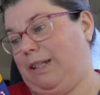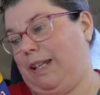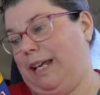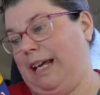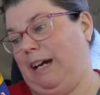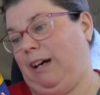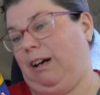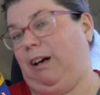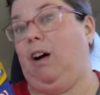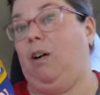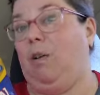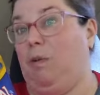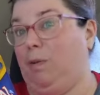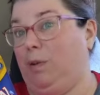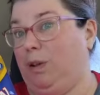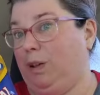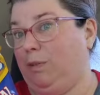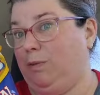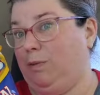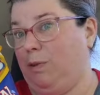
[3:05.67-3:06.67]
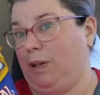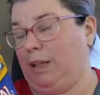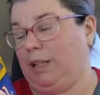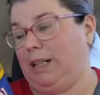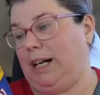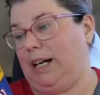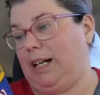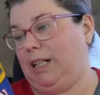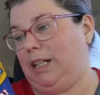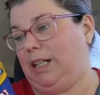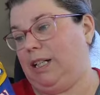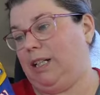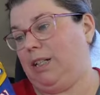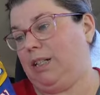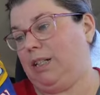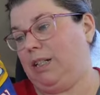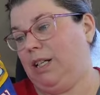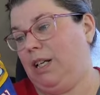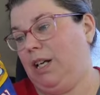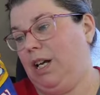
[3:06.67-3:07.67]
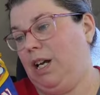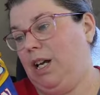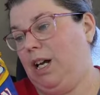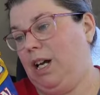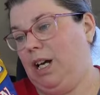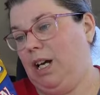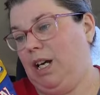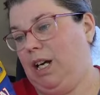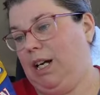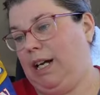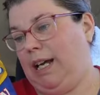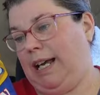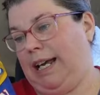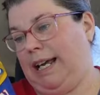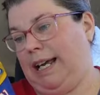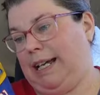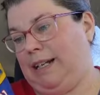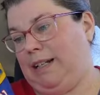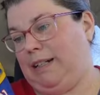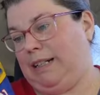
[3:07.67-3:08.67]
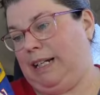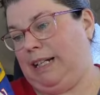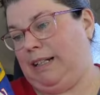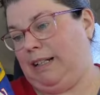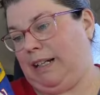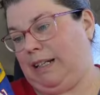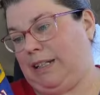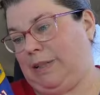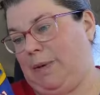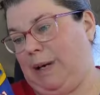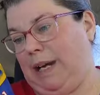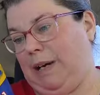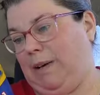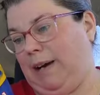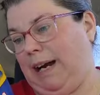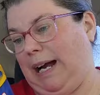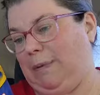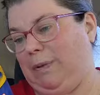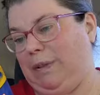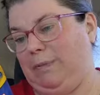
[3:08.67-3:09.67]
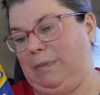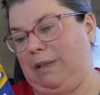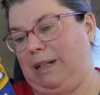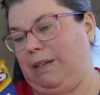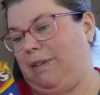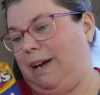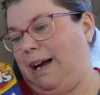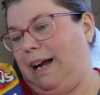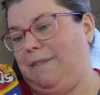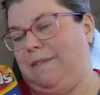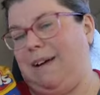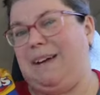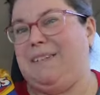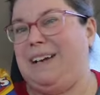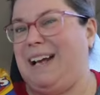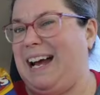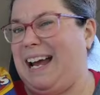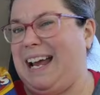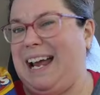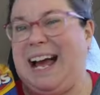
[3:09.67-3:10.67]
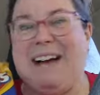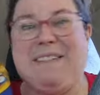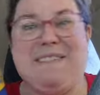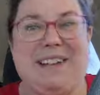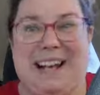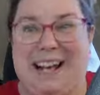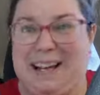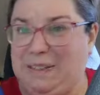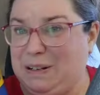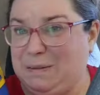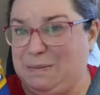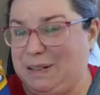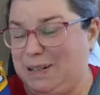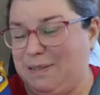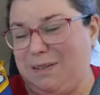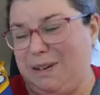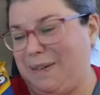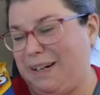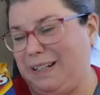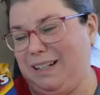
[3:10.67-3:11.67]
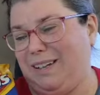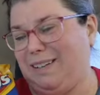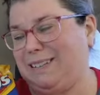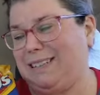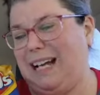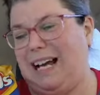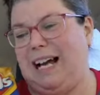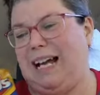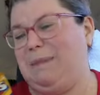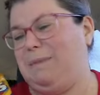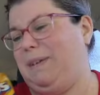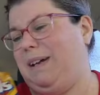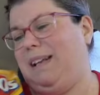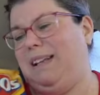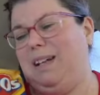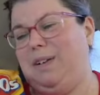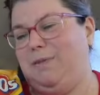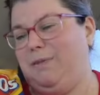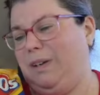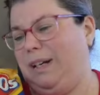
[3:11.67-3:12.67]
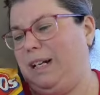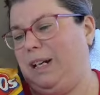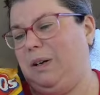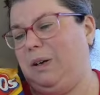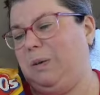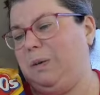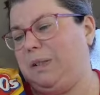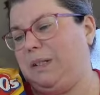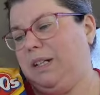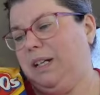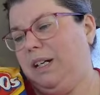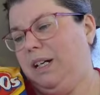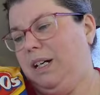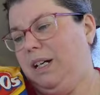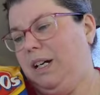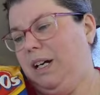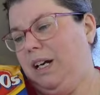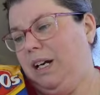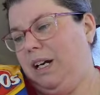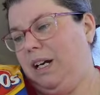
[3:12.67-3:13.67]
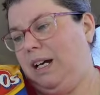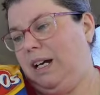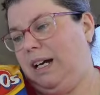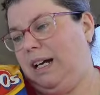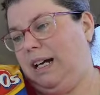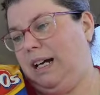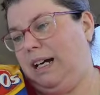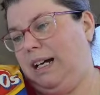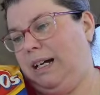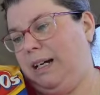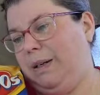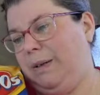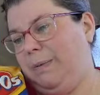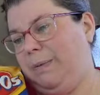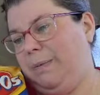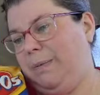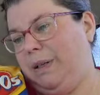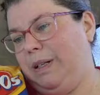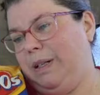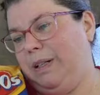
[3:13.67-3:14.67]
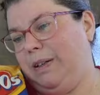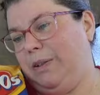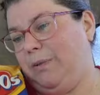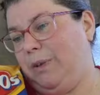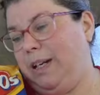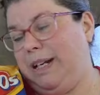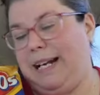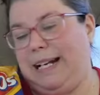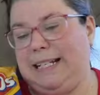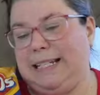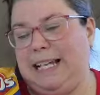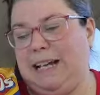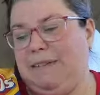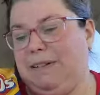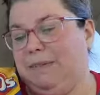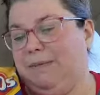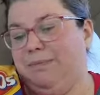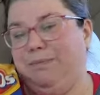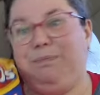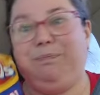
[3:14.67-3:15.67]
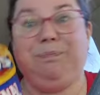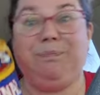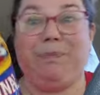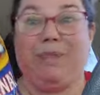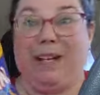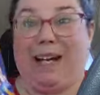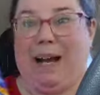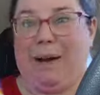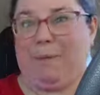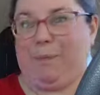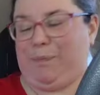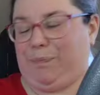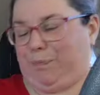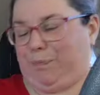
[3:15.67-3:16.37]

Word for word: They are over $4 and uh, that's why I grabbed them. And I've, I found I haven't had them in a very long time, and I love Fritos. Um, three ninety seven. Yeah.